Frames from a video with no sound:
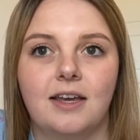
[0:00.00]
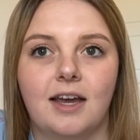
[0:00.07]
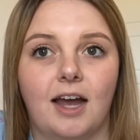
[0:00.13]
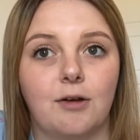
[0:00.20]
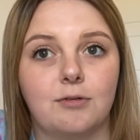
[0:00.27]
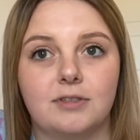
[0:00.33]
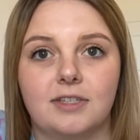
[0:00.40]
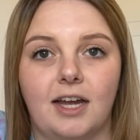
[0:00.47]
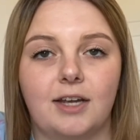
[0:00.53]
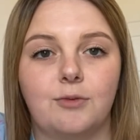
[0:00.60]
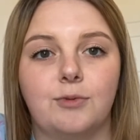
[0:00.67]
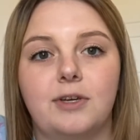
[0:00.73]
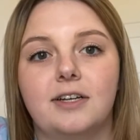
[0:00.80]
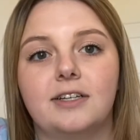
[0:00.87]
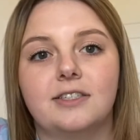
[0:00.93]
I was nine
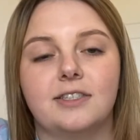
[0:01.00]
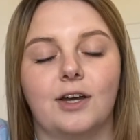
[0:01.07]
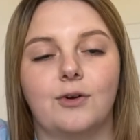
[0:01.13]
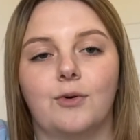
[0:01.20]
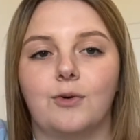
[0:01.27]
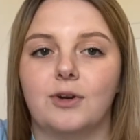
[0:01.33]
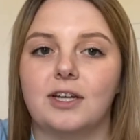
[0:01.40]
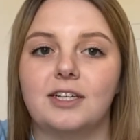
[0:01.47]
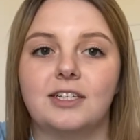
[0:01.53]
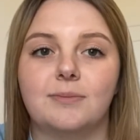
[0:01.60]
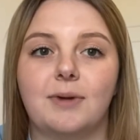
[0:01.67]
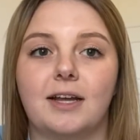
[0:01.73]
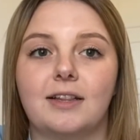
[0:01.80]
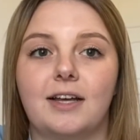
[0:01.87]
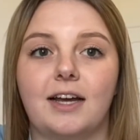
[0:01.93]
weeks according to
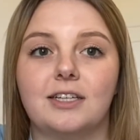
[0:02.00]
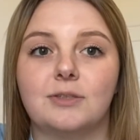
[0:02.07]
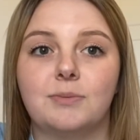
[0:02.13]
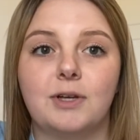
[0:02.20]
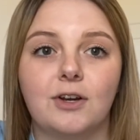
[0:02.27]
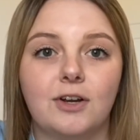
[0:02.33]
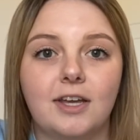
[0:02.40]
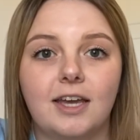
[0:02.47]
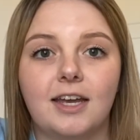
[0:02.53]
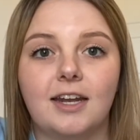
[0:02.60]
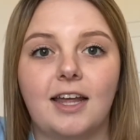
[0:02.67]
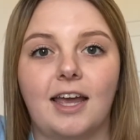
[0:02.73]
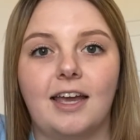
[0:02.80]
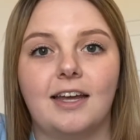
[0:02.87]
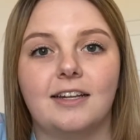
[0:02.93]
my last period,
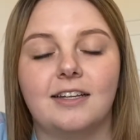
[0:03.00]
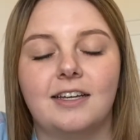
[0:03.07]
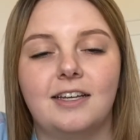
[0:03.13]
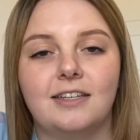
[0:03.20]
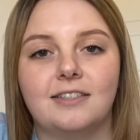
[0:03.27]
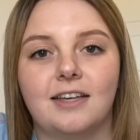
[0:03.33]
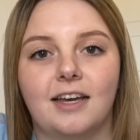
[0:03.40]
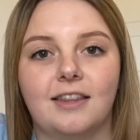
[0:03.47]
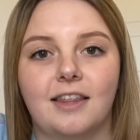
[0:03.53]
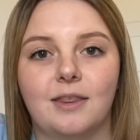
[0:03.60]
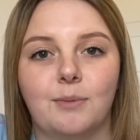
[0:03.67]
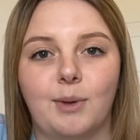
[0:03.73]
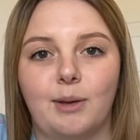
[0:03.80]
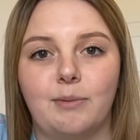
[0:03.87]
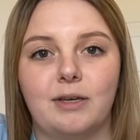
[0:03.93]
and he said that
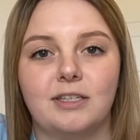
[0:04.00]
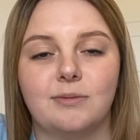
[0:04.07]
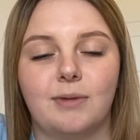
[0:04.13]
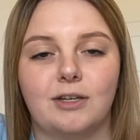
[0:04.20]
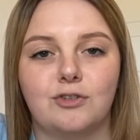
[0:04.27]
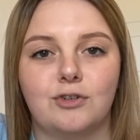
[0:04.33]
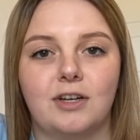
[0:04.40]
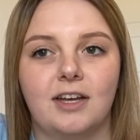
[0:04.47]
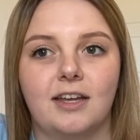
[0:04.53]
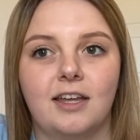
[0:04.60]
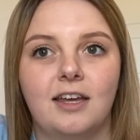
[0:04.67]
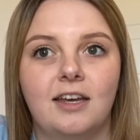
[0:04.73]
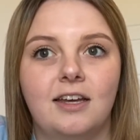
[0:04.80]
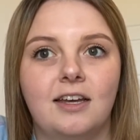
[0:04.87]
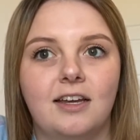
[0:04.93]
the baby is measuring